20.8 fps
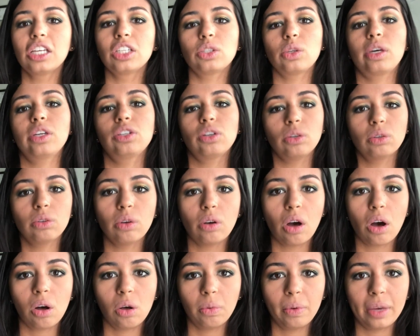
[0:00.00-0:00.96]
So I don't
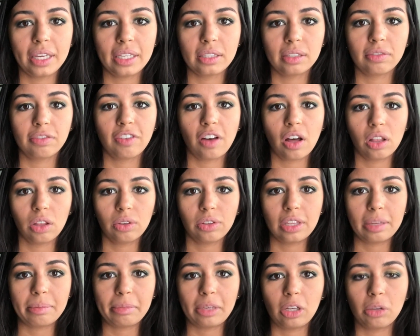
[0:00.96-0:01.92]
always follow
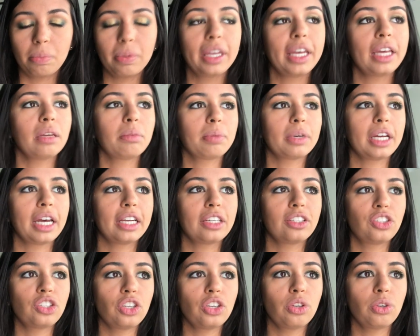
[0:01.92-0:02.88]
the meal plan, but I
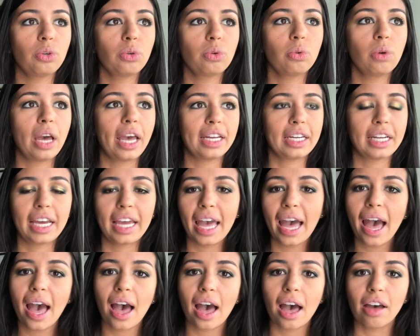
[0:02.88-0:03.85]
do, and I
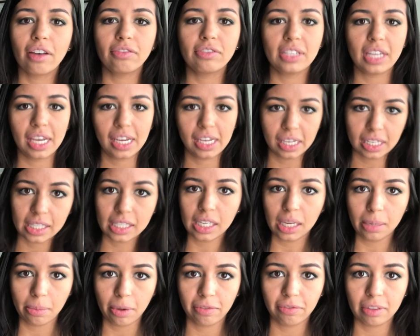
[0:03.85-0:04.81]
have taken
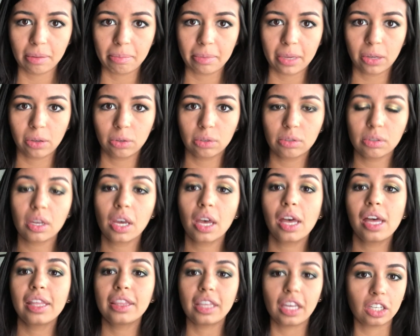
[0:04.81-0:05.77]
some of the meals
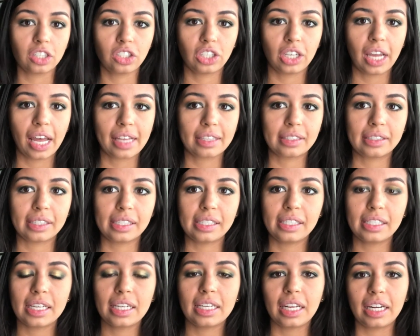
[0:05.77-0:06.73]
that she has
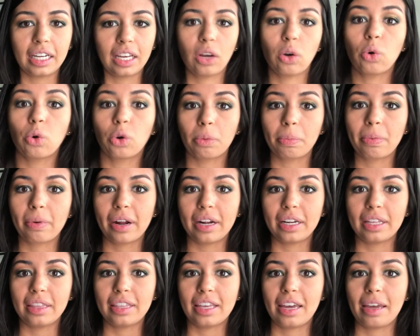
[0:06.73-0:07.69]
listed and
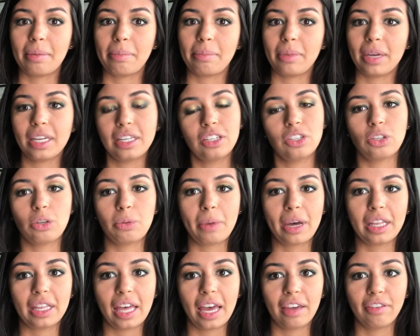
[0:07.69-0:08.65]
incorporated them into
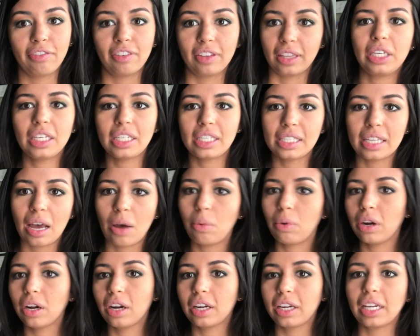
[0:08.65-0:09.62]
my life. And when he's at
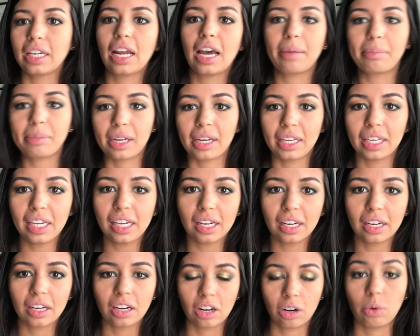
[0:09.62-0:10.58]
work and I'm not
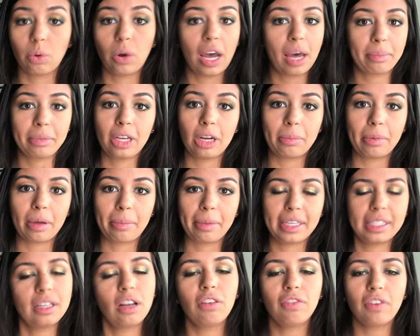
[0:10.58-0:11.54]
here, or I'm here by
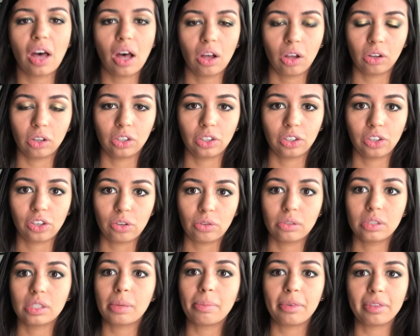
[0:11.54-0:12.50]
myself, I'll
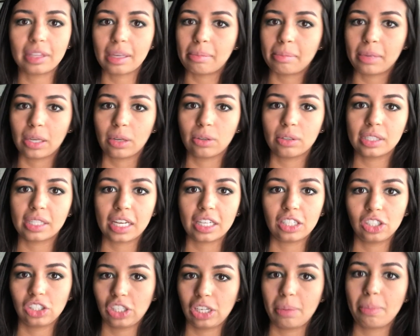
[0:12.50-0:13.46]
use some of the meals
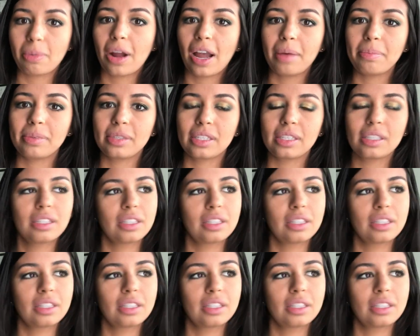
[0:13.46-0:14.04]
that she preps.